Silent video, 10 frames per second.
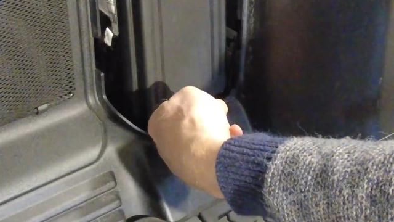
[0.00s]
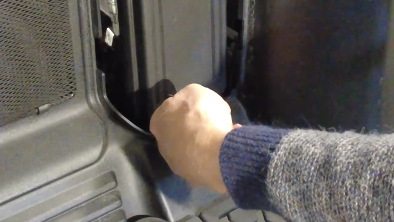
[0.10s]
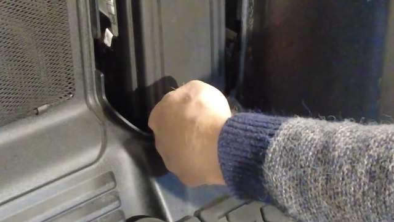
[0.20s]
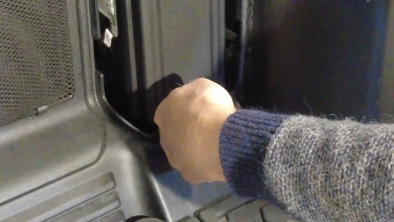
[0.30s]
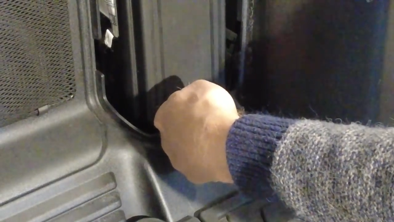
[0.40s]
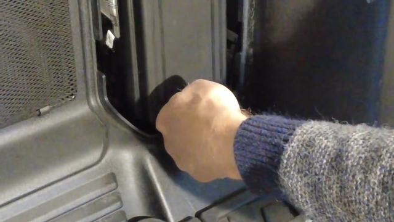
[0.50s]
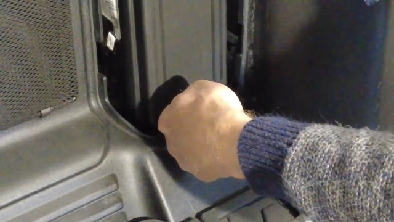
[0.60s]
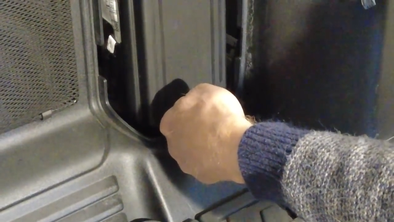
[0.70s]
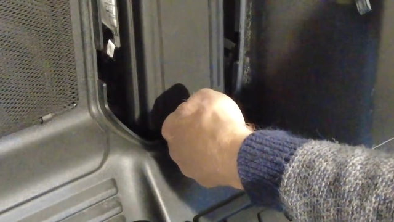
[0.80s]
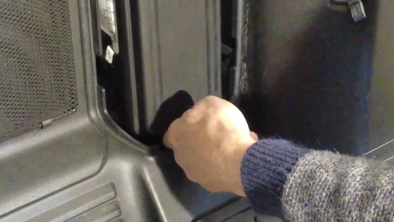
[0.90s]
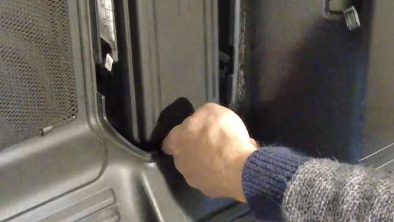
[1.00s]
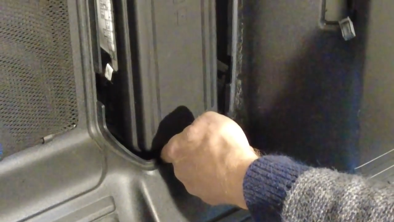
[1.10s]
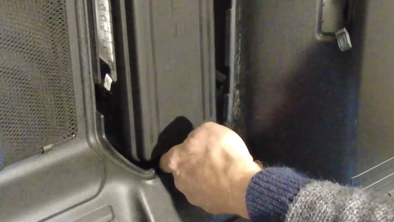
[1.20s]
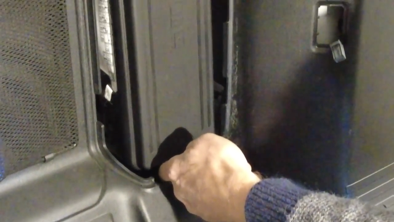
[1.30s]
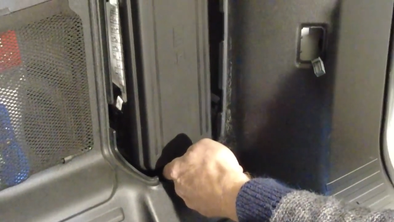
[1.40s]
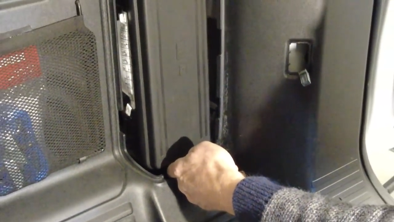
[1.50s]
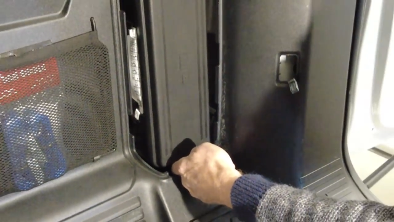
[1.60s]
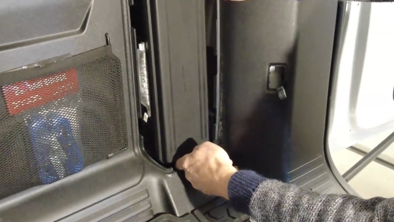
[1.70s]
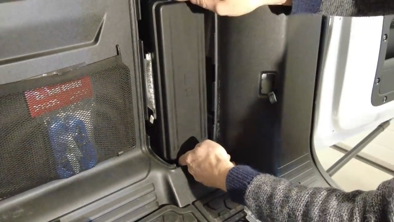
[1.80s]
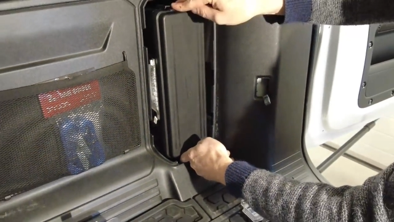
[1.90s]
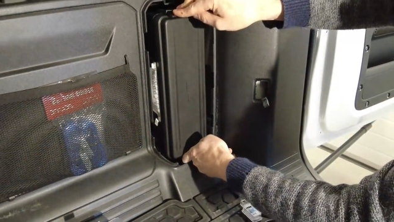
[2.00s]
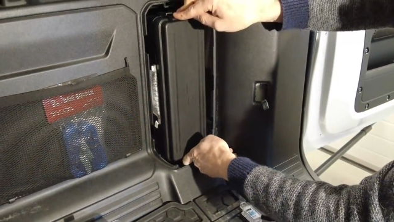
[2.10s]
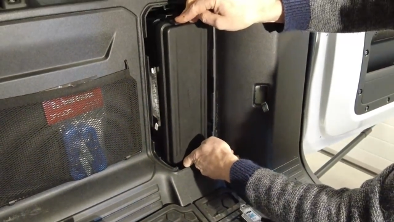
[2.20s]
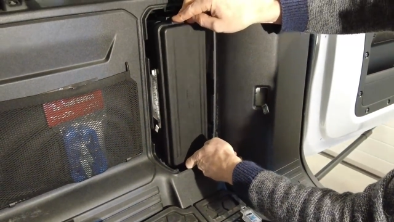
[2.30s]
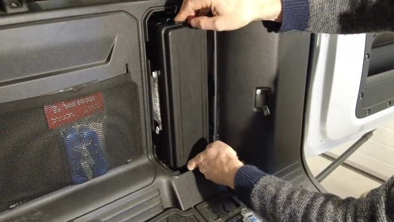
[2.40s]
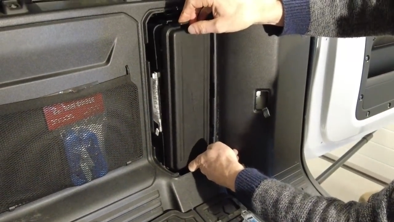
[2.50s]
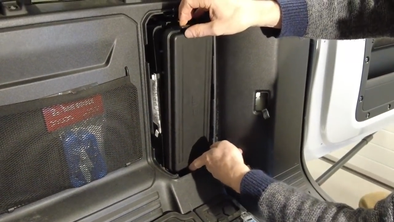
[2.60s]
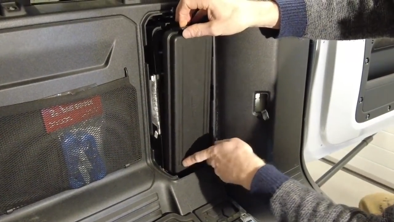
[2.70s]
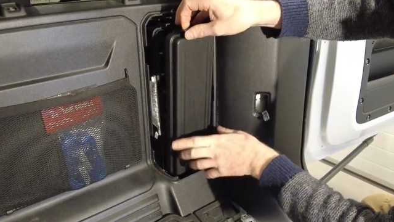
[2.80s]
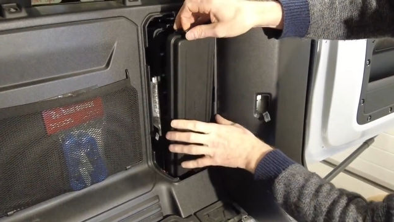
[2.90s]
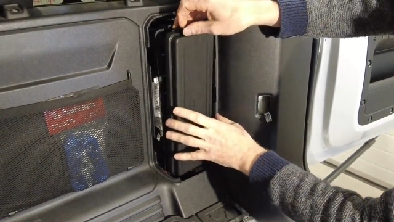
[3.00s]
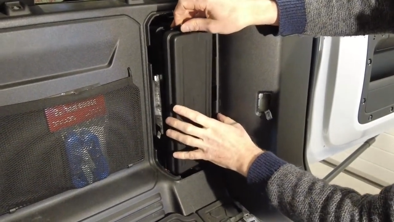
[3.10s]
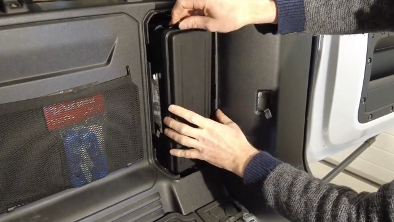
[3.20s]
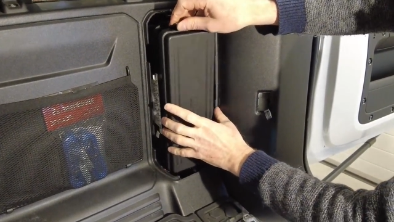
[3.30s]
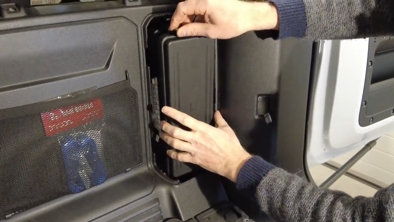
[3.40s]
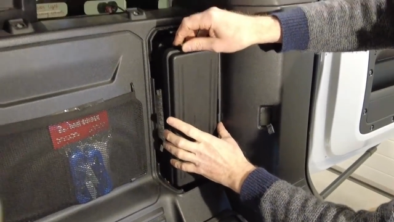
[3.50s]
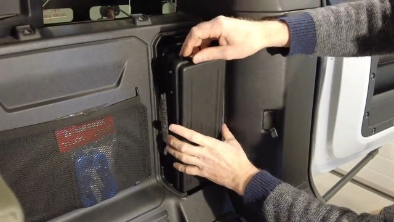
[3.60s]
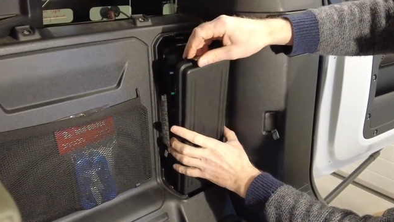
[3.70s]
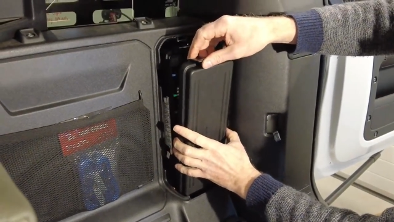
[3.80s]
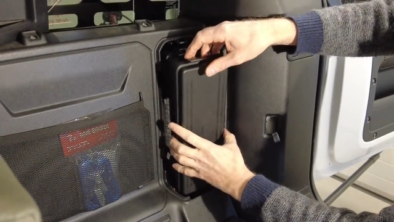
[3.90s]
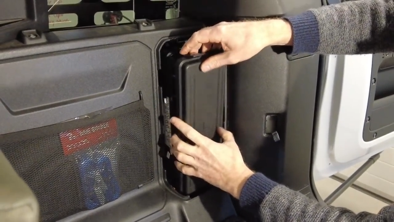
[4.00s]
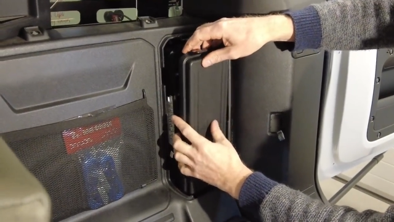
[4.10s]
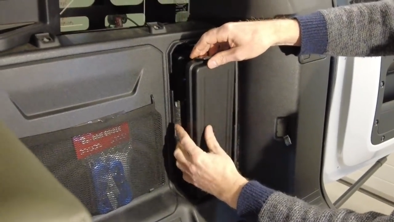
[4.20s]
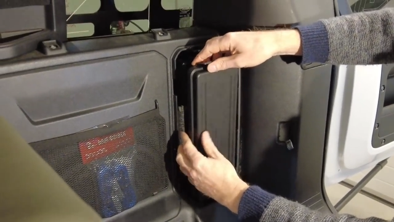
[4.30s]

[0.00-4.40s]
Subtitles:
No face is visible, so there are no lips to read.